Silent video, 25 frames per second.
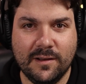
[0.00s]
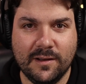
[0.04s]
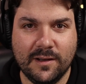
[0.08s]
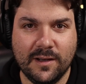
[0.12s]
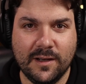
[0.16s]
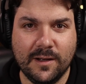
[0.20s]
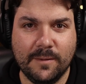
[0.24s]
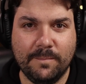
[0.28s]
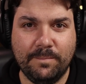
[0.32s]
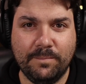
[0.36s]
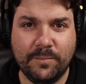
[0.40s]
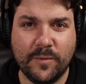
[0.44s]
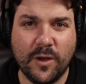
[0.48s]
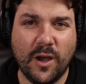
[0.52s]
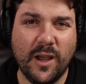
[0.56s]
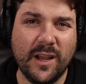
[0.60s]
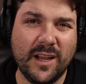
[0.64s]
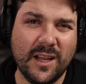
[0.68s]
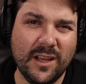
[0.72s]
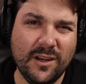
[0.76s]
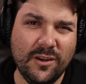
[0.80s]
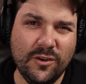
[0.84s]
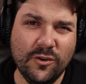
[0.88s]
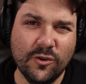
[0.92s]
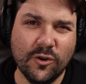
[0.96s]
I
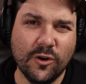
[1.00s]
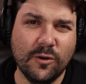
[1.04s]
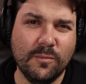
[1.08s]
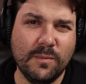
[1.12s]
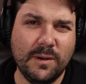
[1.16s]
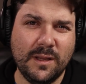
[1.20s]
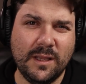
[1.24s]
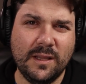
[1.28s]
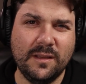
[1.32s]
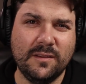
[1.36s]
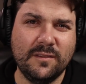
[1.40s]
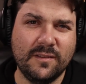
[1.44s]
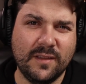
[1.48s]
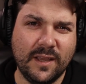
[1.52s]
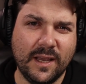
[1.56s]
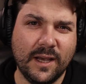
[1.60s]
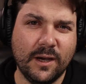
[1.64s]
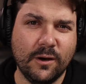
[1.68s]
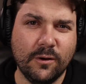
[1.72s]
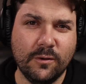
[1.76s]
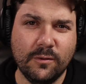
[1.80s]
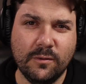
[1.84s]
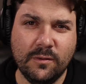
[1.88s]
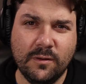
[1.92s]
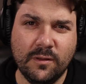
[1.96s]
can normally
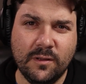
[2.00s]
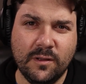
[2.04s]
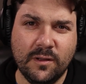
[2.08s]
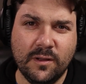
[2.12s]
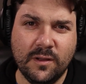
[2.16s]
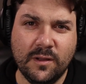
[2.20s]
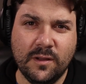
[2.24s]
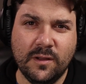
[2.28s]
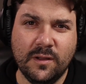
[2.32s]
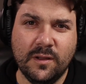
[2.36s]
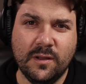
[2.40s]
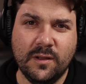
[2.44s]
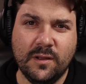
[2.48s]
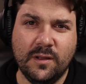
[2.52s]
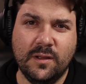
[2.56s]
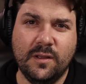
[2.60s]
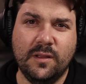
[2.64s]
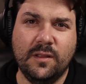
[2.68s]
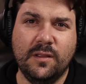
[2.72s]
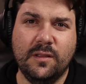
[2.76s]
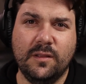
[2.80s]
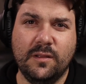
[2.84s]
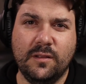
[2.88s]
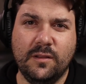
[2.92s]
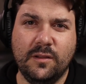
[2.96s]
tell
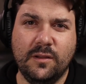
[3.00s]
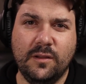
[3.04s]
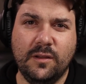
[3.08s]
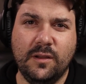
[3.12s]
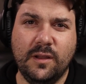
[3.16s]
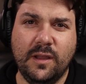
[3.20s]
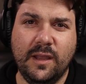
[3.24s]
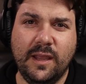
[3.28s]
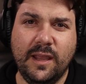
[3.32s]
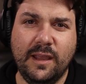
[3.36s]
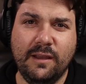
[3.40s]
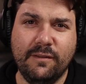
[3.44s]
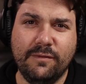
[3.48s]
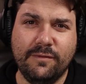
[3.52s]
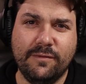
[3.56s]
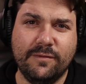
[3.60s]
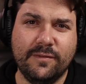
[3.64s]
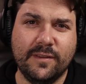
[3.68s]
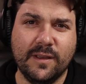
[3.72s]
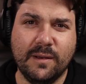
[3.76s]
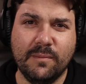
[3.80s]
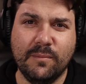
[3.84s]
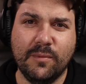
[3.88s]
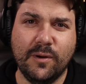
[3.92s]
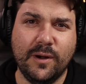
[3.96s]
if
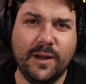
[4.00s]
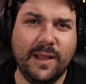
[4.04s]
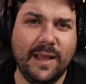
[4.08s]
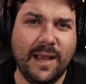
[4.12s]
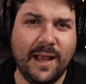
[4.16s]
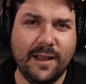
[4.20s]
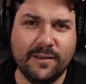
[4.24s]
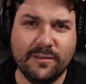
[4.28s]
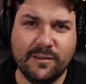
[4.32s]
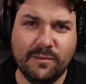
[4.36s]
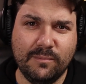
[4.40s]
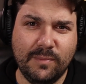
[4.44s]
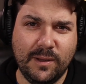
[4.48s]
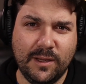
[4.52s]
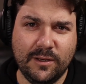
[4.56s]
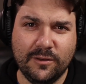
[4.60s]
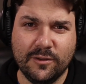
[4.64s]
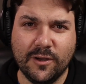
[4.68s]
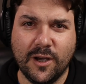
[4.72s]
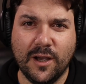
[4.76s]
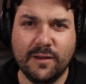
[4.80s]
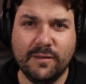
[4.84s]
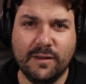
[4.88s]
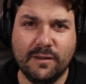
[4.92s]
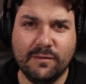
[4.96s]
somebody hasn't been
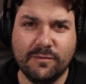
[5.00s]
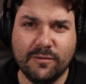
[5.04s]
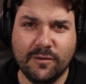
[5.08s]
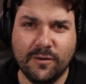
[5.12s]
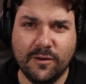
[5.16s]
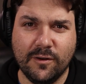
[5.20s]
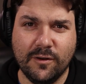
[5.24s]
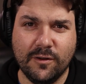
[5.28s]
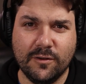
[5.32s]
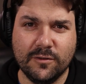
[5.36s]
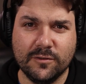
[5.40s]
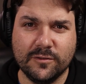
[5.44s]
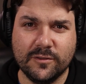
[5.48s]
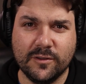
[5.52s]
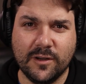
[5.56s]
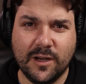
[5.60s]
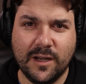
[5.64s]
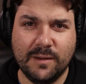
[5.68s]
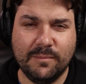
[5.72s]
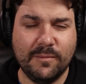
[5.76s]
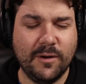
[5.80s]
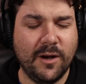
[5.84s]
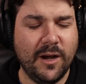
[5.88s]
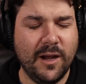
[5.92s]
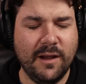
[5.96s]
diving for a long
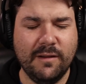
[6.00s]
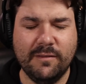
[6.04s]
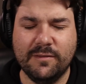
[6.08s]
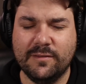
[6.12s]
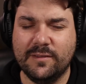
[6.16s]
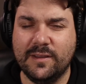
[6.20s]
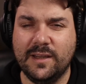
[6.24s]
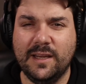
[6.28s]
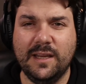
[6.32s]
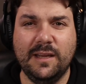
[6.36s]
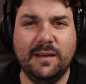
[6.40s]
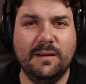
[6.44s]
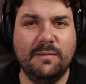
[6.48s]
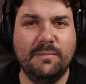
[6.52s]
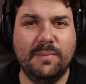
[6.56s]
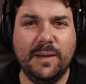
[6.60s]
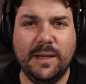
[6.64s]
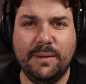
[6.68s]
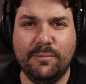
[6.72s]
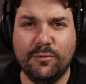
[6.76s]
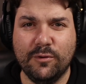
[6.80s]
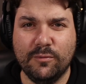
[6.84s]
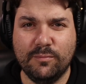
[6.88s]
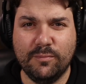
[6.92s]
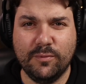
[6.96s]
time. I've seen
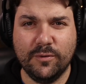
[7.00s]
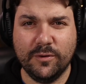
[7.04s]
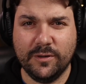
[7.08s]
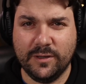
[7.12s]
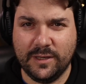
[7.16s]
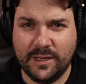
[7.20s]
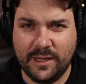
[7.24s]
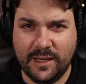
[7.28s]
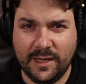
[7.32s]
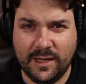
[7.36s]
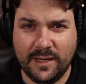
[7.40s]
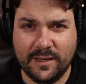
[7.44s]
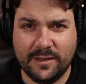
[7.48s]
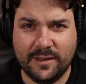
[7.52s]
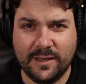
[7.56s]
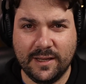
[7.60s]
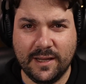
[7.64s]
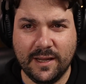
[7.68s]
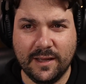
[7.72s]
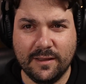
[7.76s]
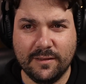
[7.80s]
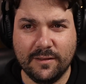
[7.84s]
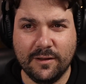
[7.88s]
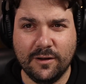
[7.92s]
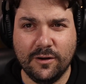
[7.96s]
people put gear
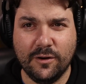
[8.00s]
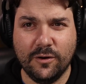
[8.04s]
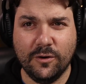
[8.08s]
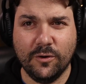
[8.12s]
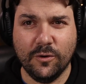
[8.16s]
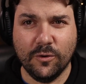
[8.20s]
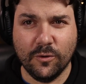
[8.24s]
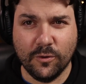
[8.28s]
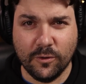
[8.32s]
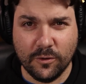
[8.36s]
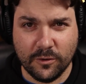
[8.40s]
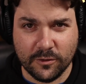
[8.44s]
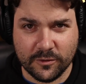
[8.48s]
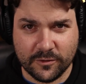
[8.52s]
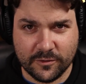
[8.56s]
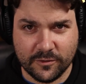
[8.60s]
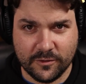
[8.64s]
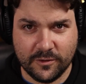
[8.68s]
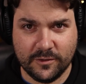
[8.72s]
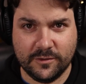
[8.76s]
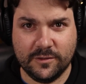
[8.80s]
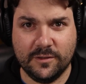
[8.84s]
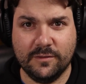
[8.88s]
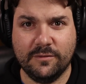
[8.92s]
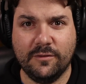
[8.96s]
together all
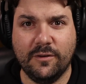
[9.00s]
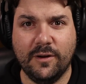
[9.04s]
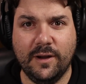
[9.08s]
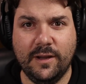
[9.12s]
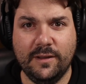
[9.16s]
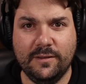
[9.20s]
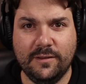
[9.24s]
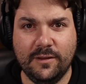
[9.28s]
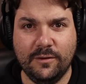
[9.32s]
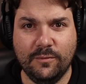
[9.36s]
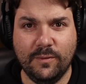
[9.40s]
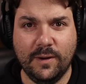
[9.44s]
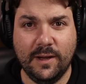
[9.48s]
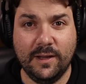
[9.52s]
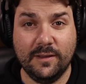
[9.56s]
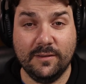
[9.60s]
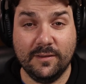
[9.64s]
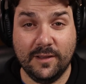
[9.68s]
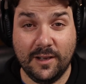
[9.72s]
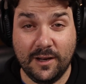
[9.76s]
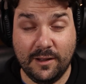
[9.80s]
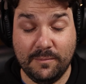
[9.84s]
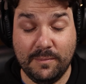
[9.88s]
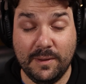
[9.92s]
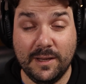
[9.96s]
sorts of crazy ways,
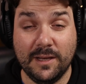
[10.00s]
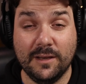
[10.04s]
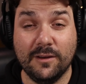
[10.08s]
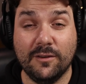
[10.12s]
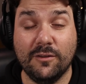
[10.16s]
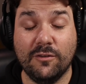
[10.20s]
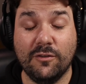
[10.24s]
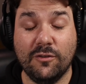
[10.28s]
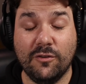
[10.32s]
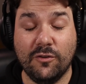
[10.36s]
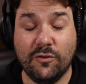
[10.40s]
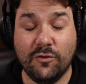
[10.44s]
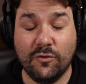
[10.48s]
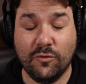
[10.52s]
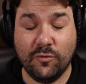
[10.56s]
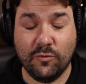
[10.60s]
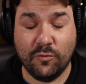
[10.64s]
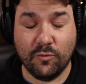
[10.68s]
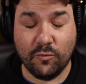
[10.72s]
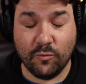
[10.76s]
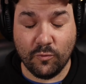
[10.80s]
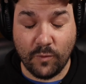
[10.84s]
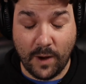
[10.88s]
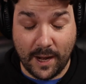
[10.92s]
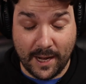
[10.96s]
and I mean
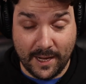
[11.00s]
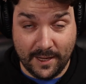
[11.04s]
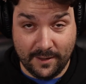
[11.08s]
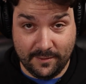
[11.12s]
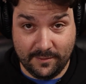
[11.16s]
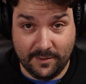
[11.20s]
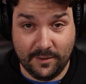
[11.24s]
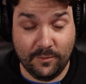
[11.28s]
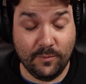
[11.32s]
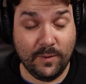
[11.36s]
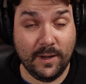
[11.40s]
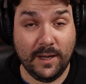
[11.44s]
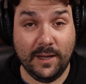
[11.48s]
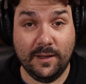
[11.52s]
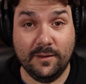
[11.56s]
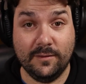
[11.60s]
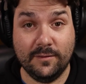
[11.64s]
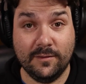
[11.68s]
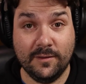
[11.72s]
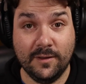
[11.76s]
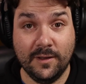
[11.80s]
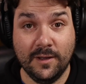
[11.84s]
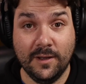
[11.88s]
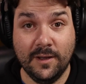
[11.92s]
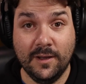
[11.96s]
crazy
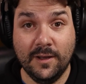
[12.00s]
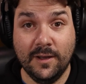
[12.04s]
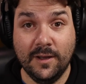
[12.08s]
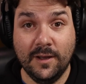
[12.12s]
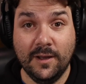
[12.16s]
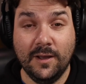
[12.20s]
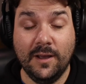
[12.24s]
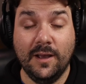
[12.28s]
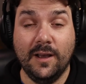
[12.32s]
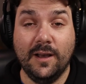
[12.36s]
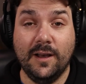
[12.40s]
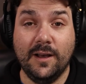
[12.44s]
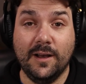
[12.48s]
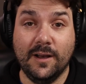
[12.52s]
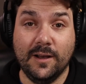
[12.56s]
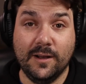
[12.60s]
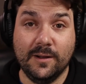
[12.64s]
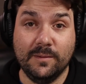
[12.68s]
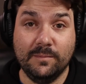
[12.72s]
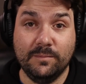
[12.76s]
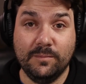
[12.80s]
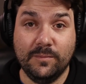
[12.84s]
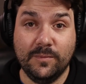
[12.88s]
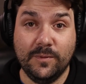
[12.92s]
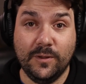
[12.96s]
ways.
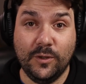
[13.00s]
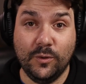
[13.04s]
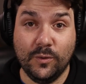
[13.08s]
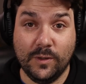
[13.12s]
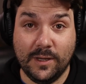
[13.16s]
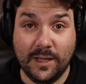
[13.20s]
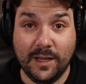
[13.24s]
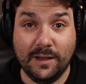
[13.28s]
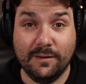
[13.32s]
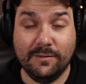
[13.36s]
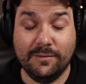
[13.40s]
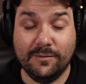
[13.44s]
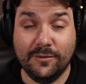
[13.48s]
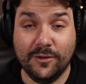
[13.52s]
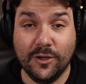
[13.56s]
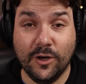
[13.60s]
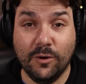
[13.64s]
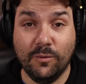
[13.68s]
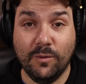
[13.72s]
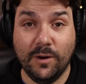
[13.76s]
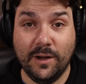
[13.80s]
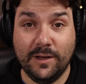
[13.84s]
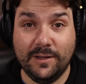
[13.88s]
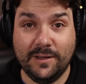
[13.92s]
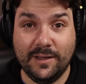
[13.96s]
You would have
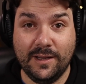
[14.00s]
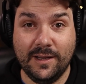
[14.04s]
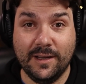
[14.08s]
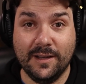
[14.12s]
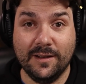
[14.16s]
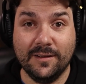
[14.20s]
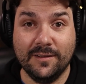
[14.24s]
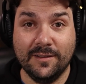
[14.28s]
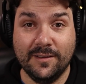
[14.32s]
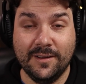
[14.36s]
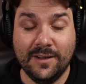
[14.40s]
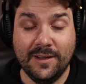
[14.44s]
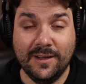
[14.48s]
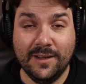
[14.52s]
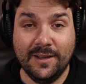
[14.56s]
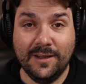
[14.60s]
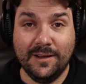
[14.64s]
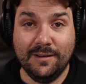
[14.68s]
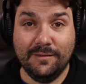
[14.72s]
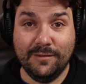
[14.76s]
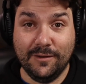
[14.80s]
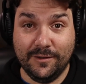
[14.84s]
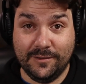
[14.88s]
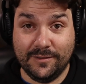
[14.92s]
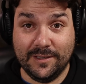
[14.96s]
no idea
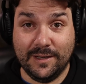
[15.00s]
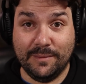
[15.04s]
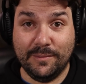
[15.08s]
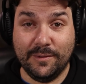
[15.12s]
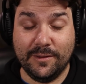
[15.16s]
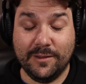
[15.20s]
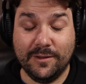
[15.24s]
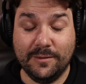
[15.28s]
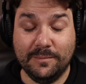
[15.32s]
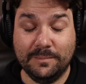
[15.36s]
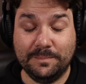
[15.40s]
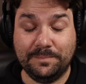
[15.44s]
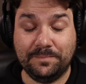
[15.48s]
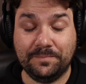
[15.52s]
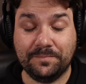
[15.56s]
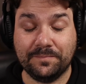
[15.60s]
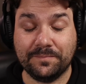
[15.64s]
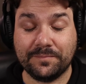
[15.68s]
for some of them.